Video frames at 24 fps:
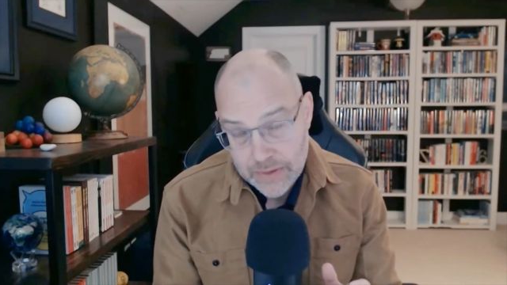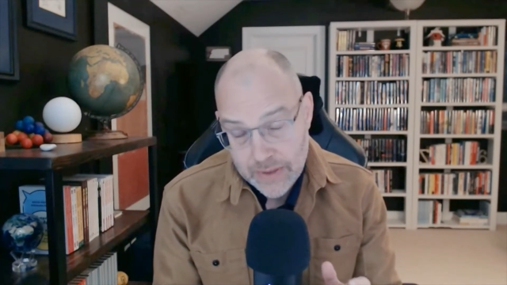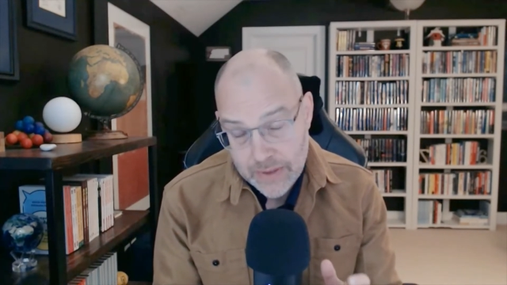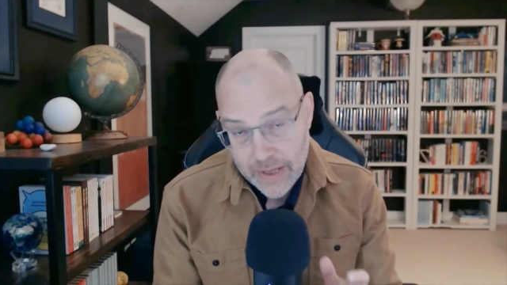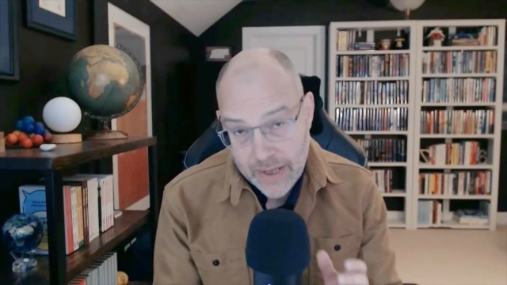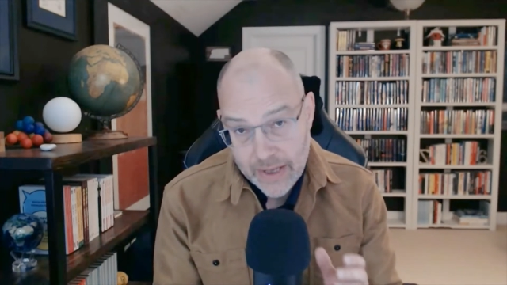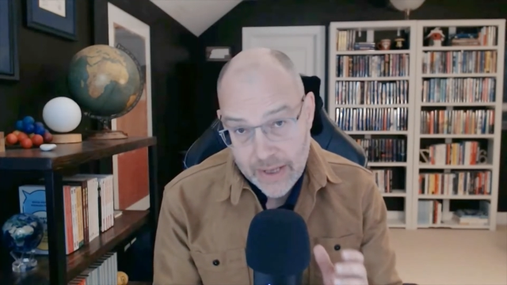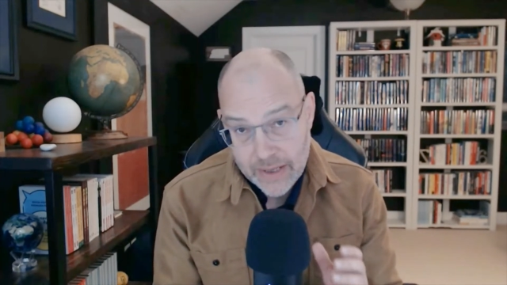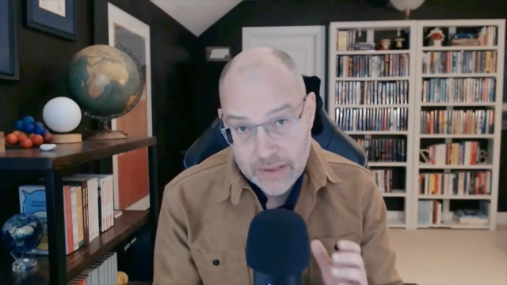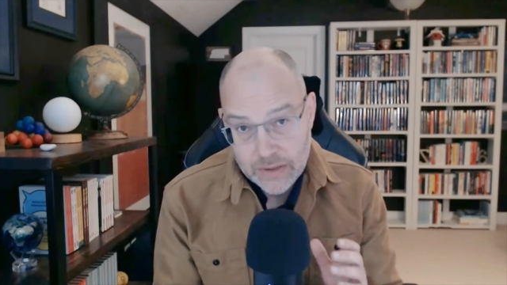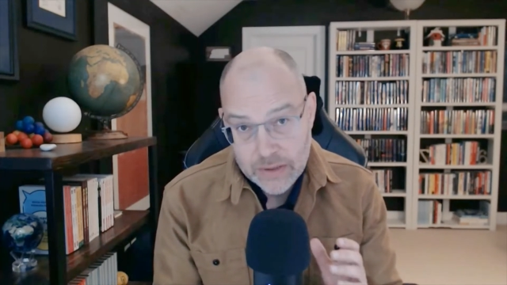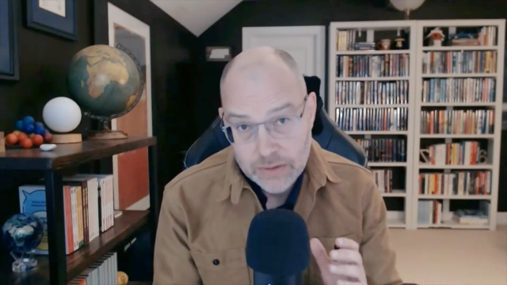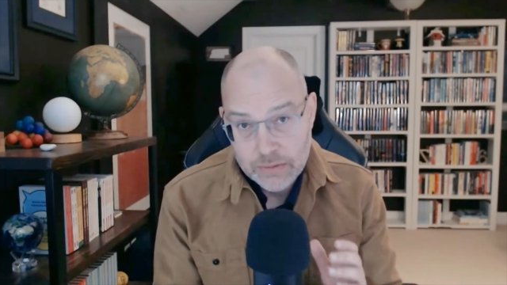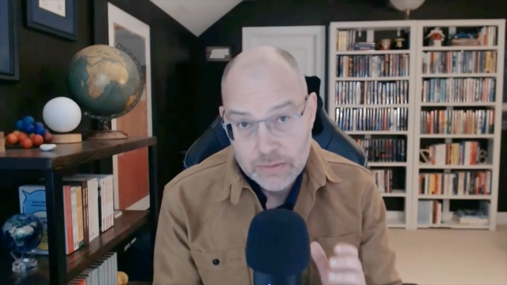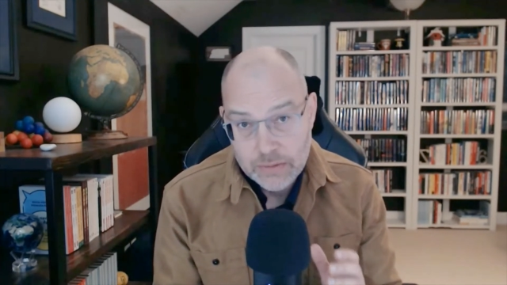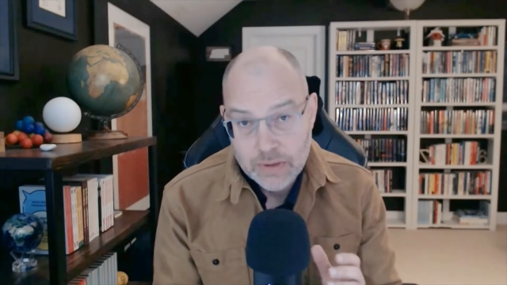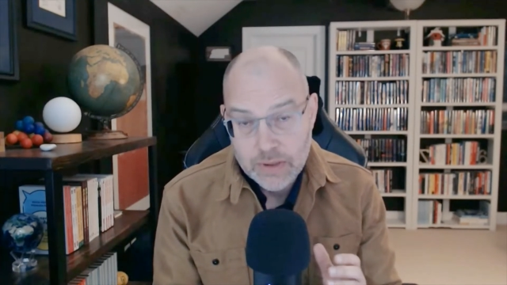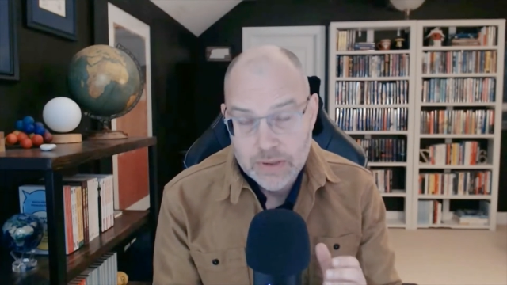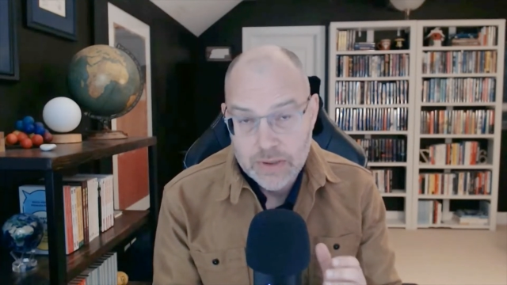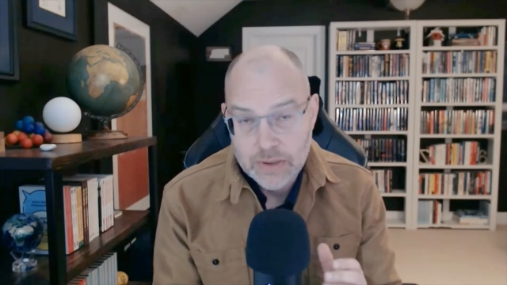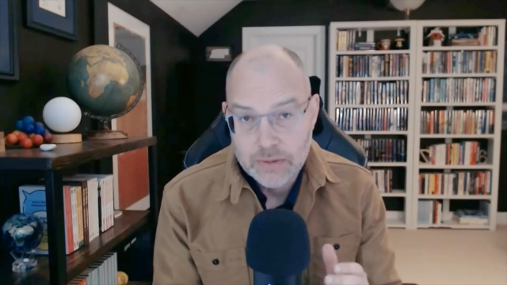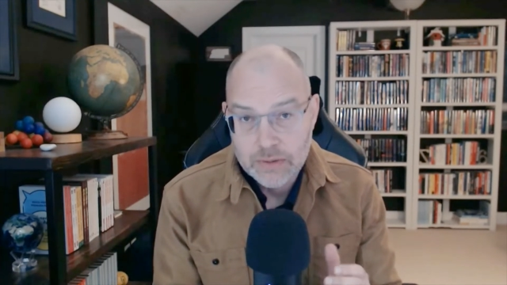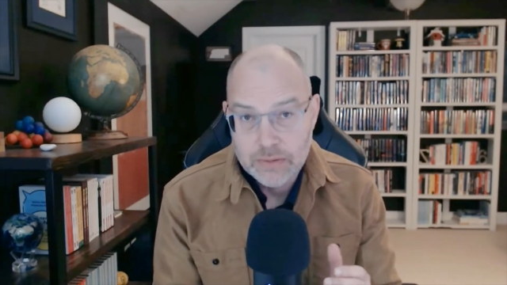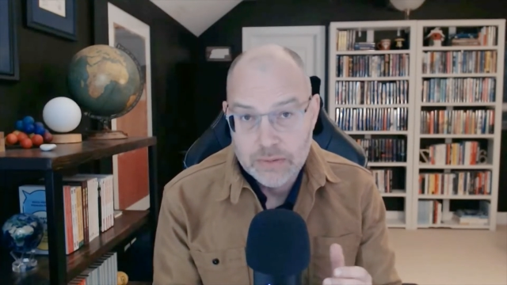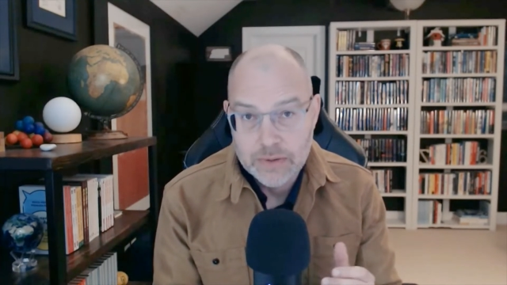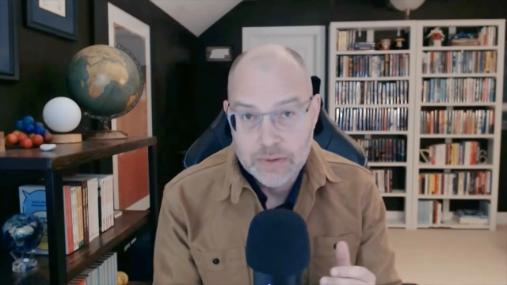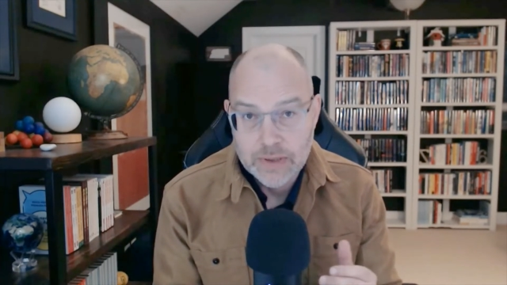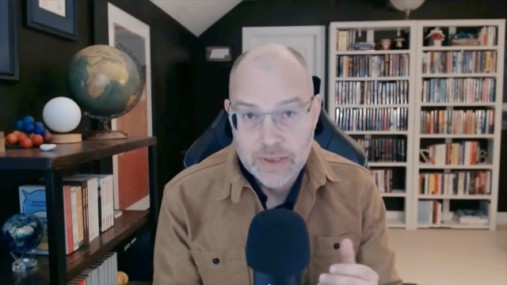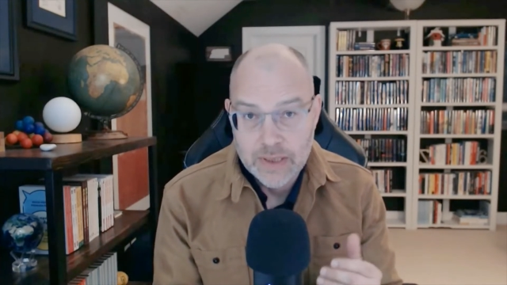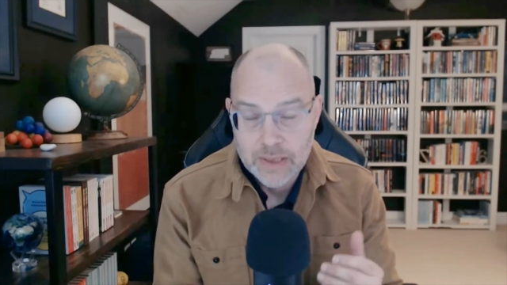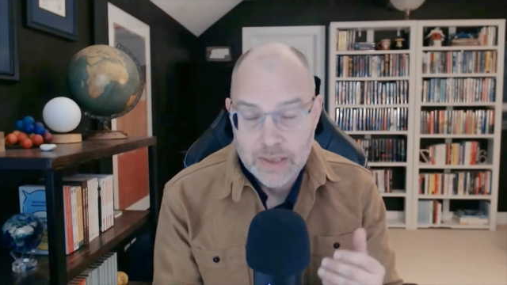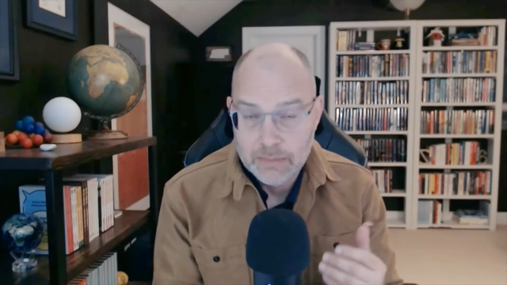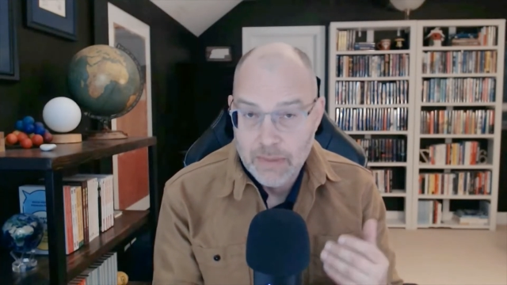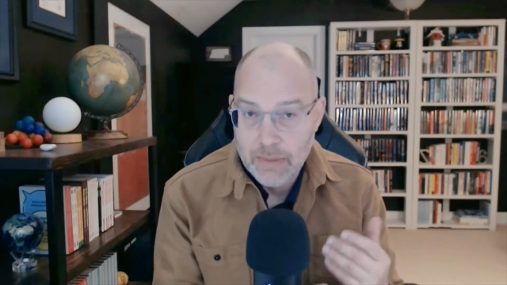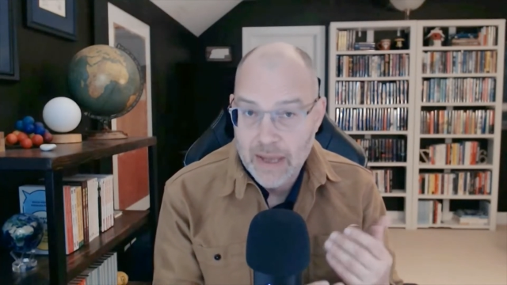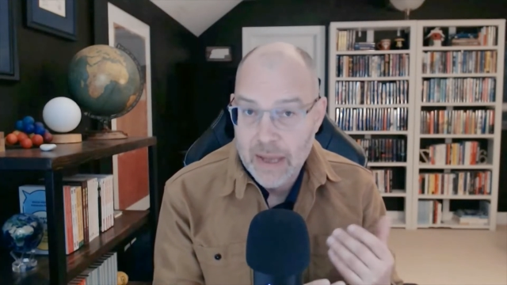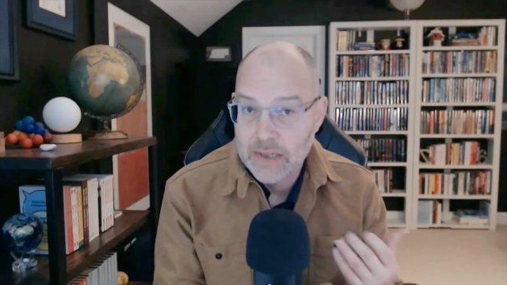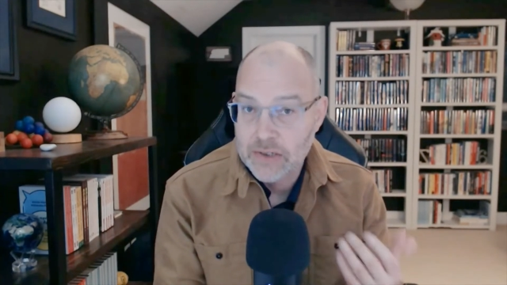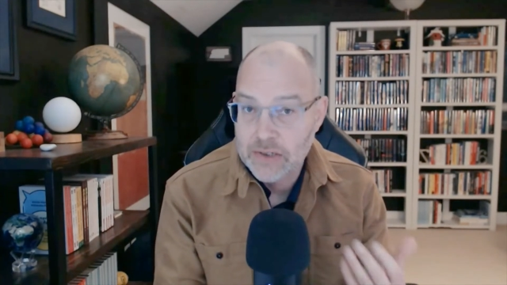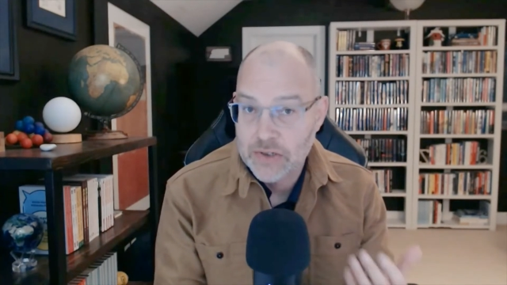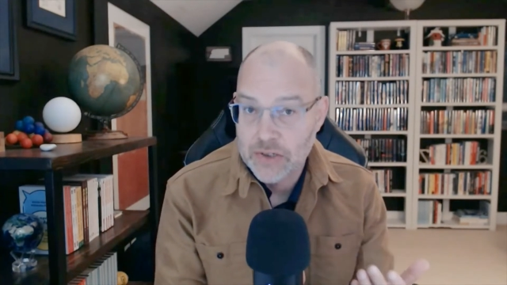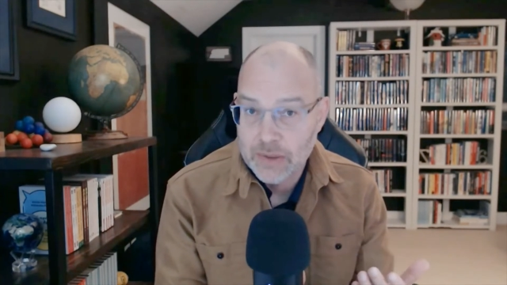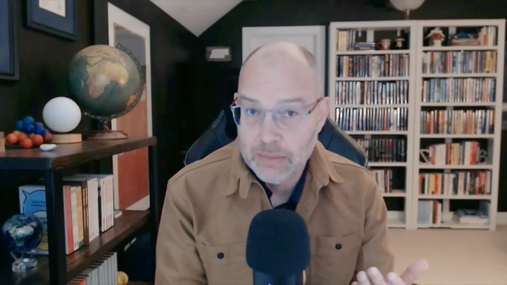that you can use in managing